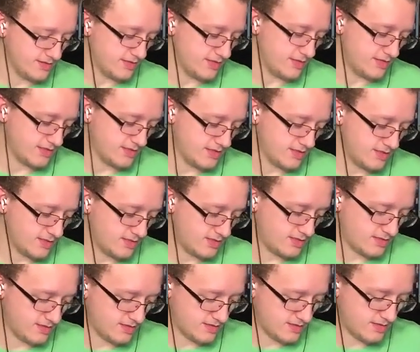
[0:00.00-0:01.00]

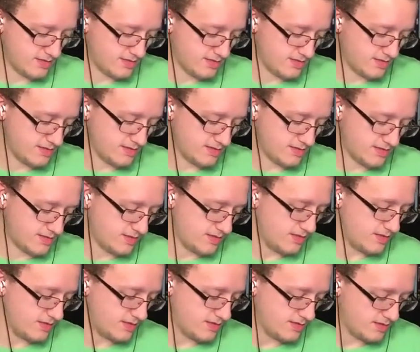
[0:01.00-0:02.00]

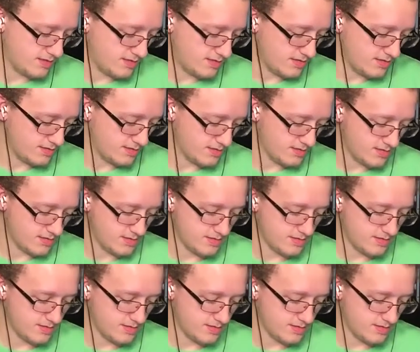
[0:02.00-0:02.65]
[no speech]